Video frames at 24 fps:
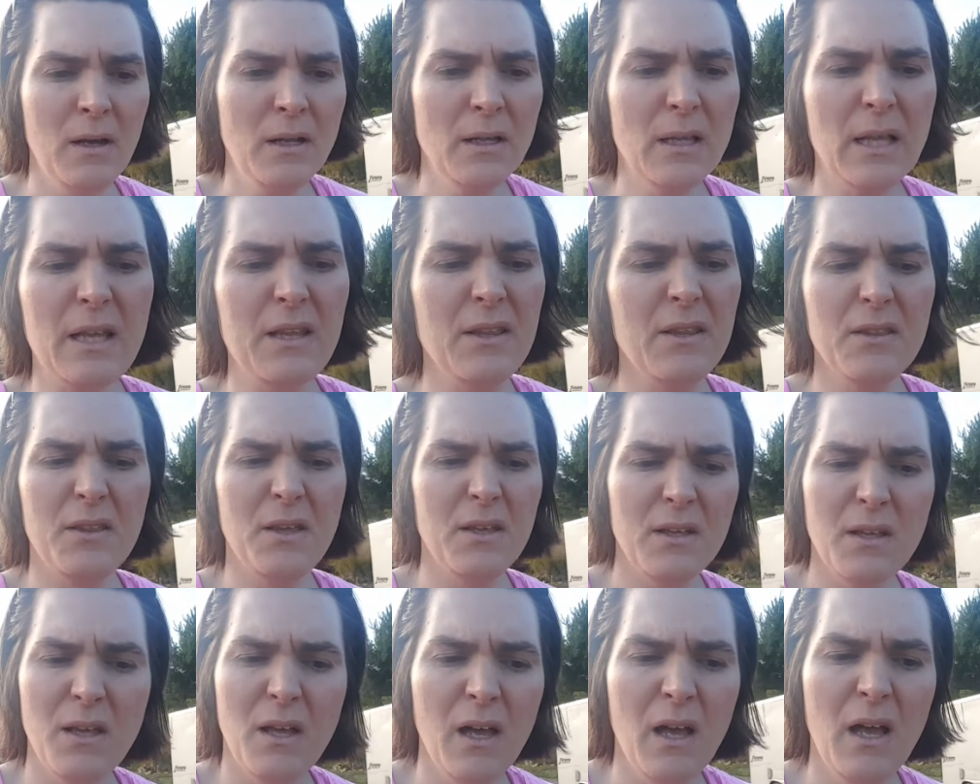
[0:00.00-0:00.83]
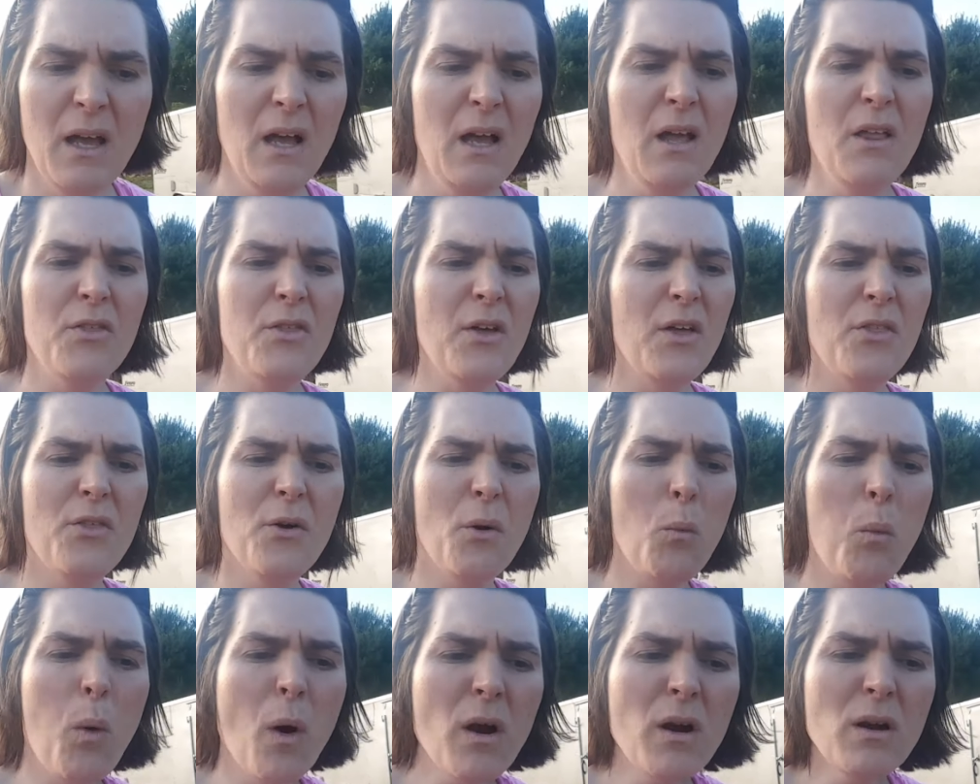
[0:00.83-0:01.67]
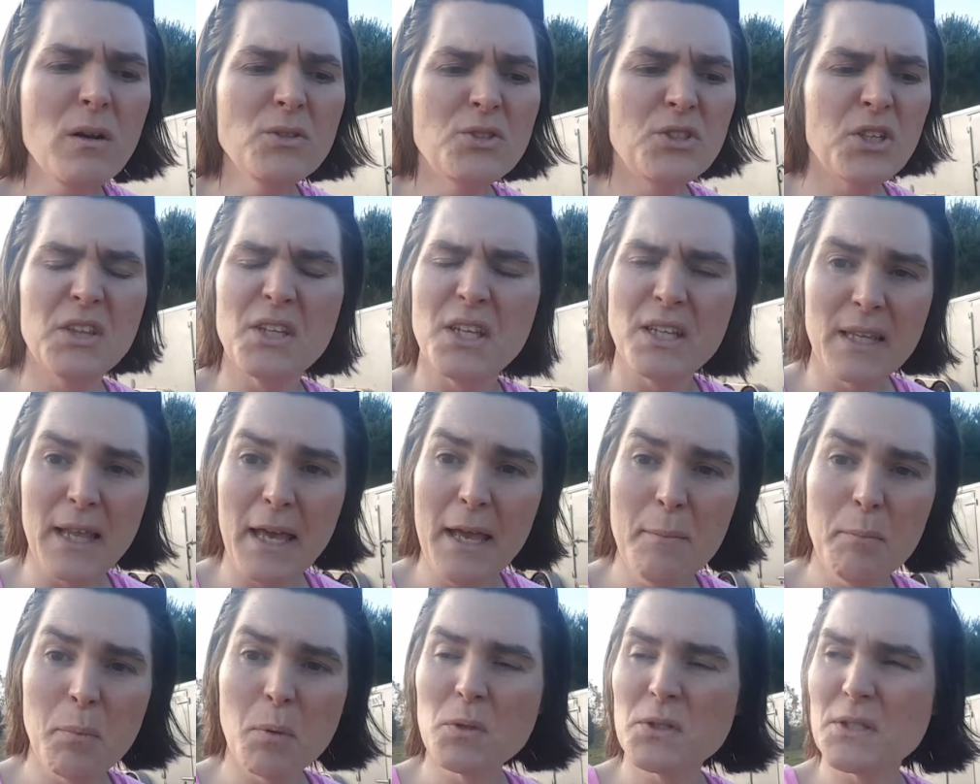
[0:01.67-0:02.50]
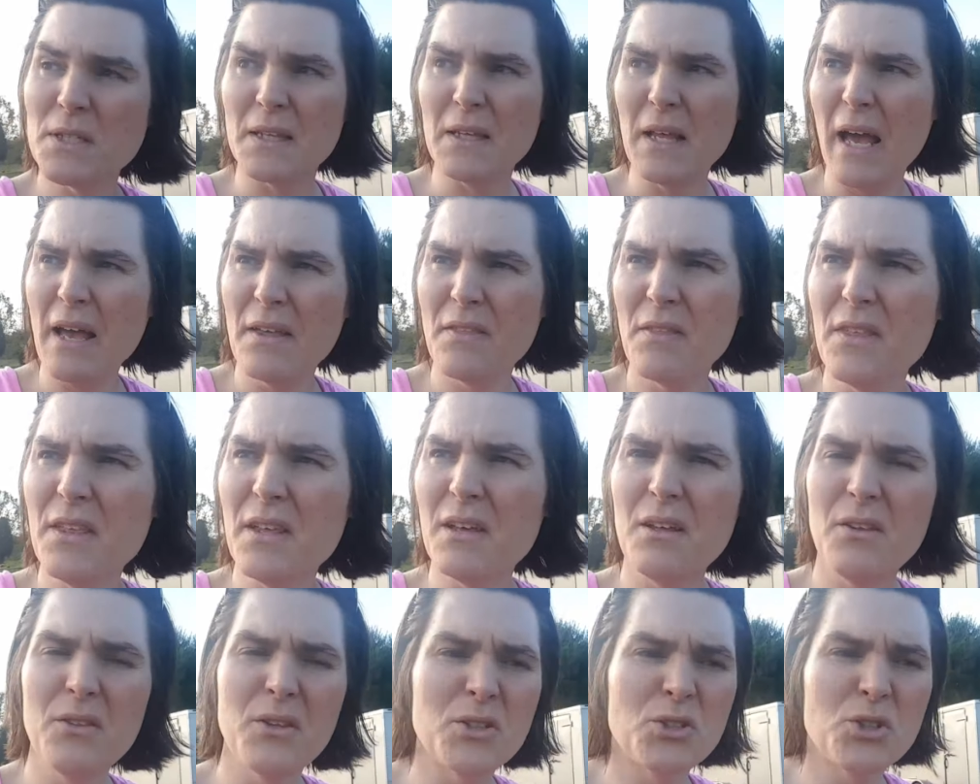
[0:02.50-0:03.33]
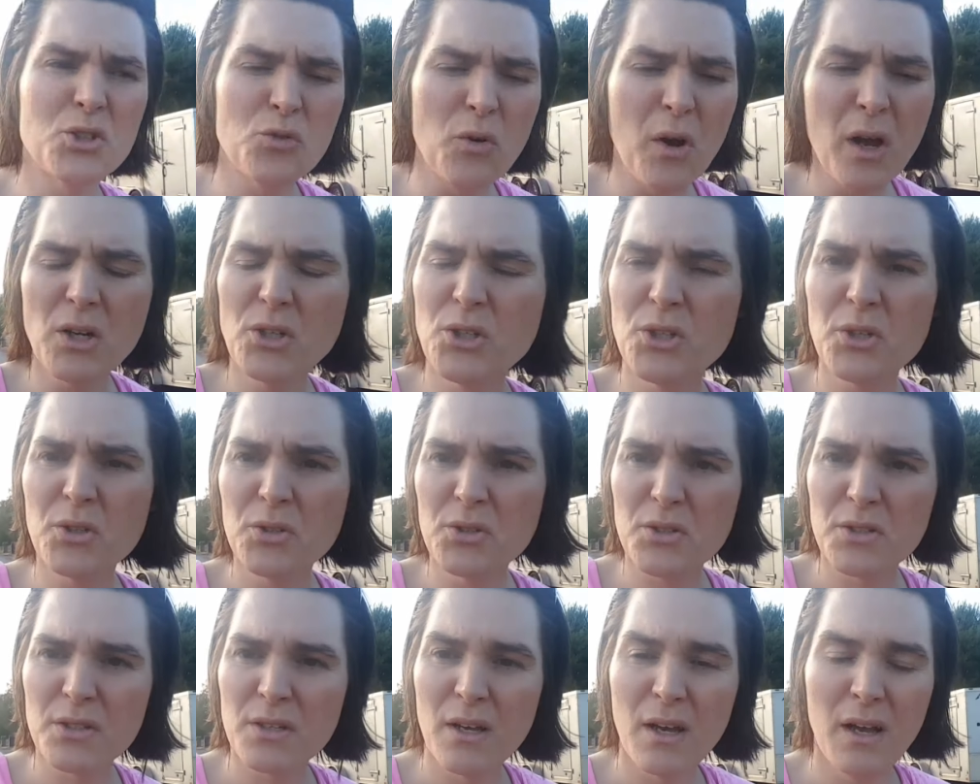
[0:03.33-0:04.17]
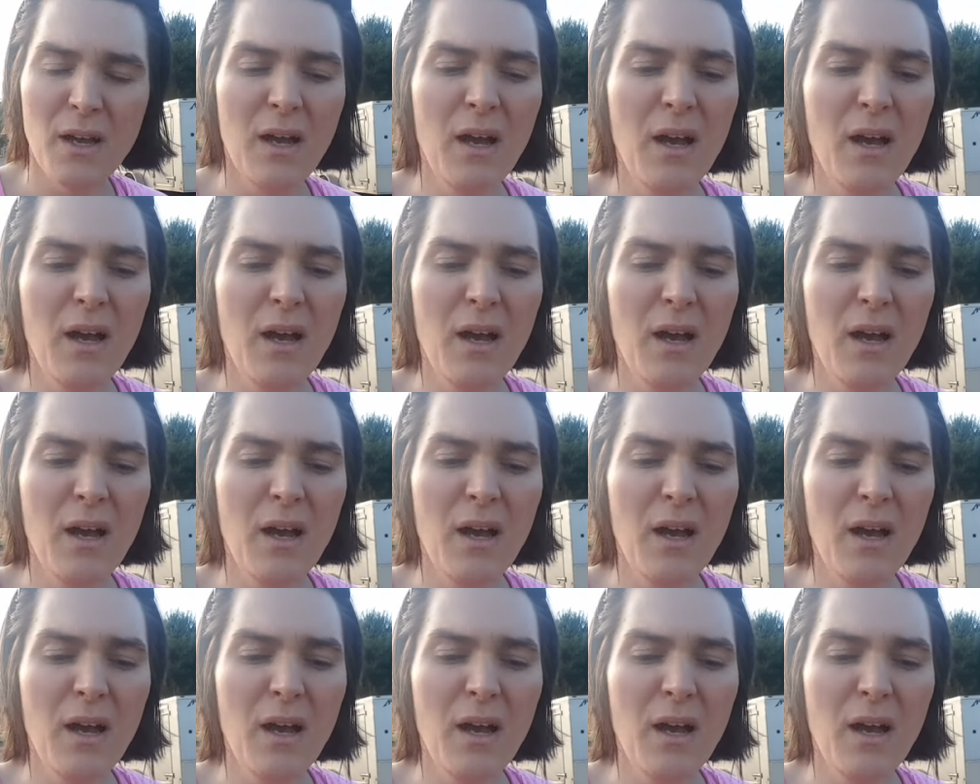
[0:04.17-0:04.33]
Like, The words and the labels and the structures